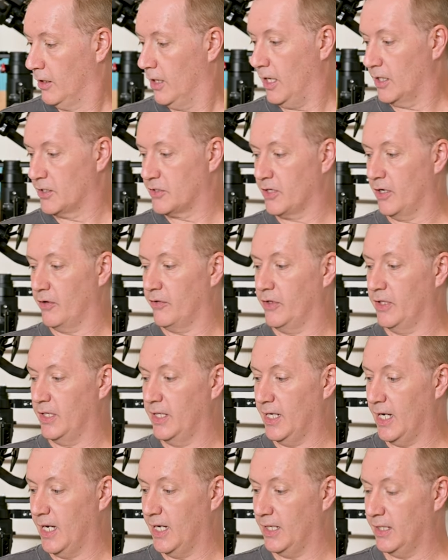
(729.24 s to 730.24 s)
All oh, right, so
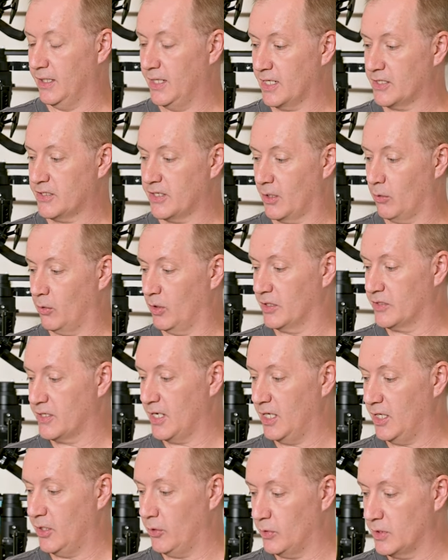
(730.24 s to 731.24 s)
the uh, next thing I want to
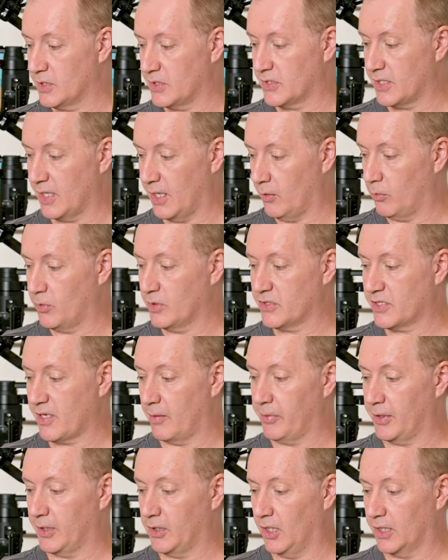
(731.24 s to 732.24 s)
tell you is uh, with
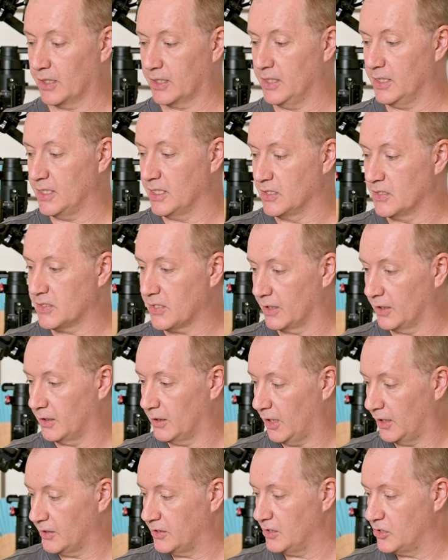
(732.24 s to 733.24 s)
something like these,
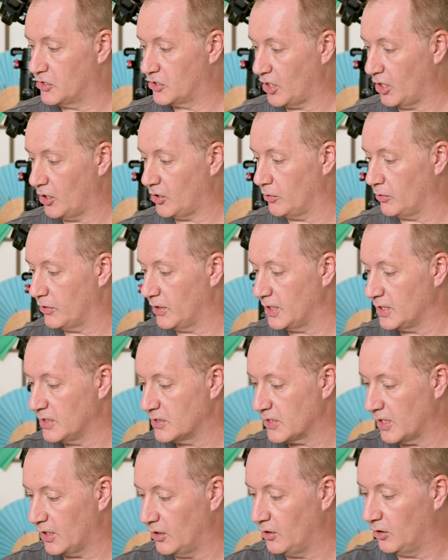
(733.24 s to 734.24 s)
and I did show you
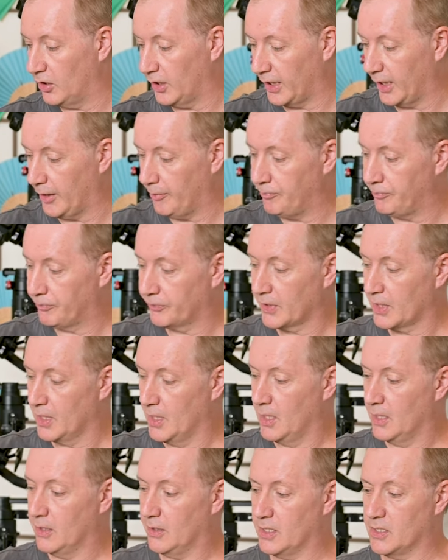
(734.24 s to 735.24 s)
these uh, earlier,
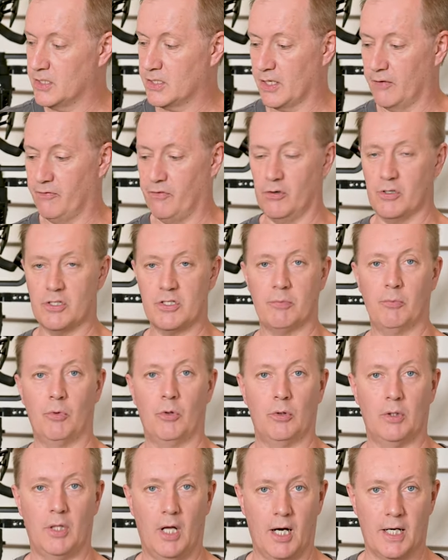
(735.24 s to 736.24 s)
these are very
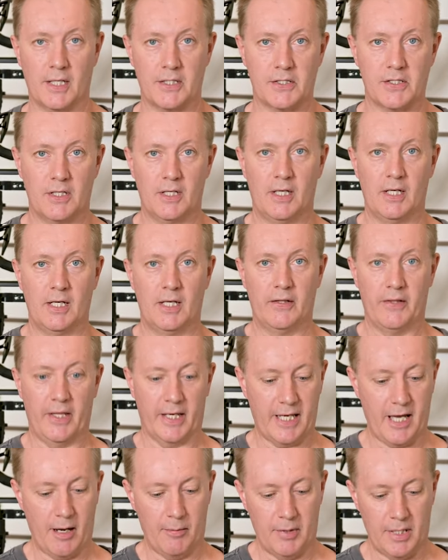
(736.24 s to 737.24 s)
small lights.
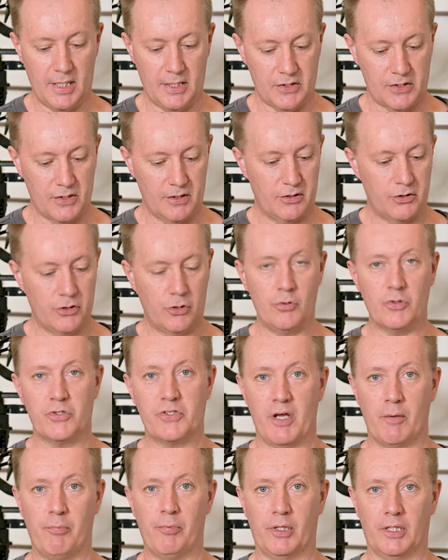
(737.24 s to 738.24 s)
They come as two
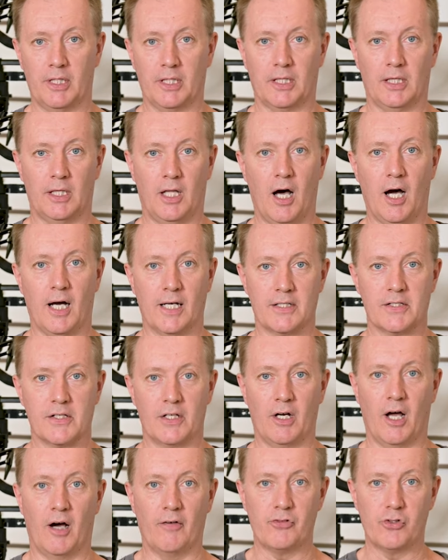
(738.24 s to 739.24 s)
separate little lights,
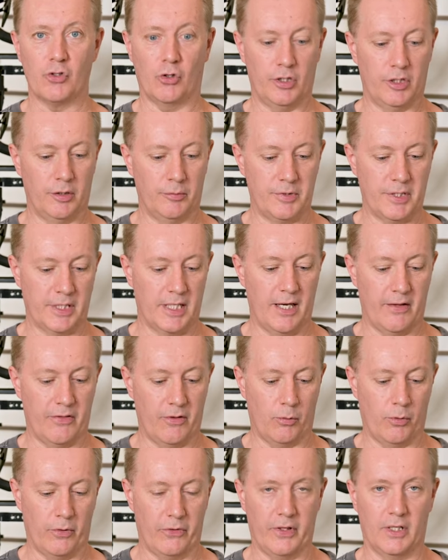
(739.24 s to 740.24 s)
and I've joined them
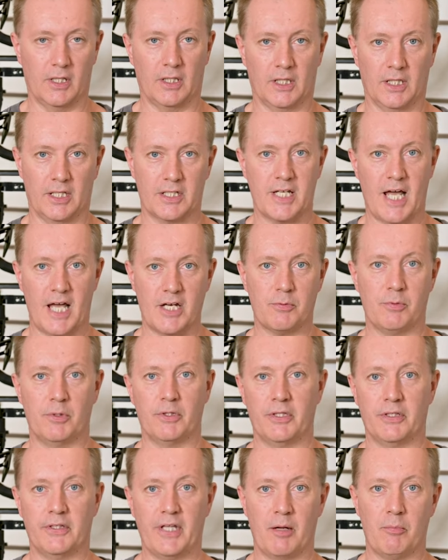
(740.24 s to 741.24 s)
together with a little
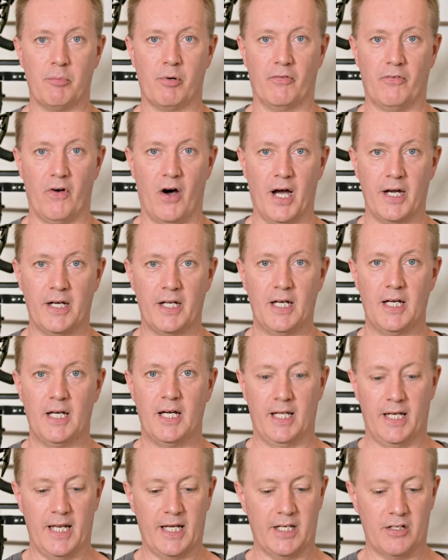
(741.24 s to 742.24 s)
attachment that they provide,
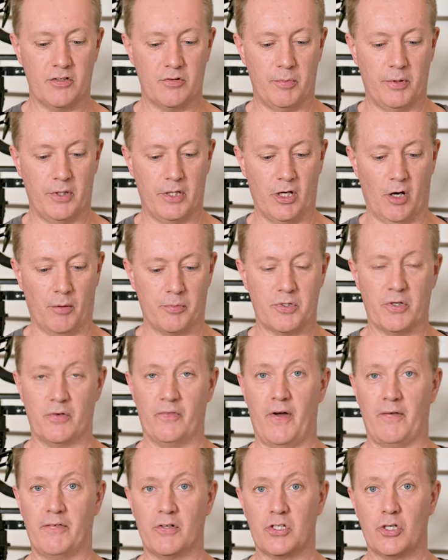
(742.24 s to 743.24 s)
and that gives me the option
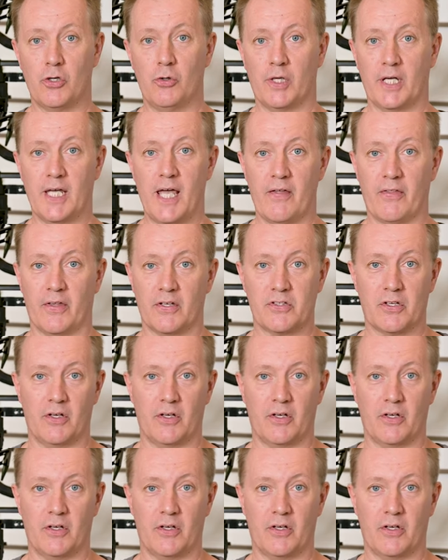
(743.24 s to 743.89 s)
of having two together.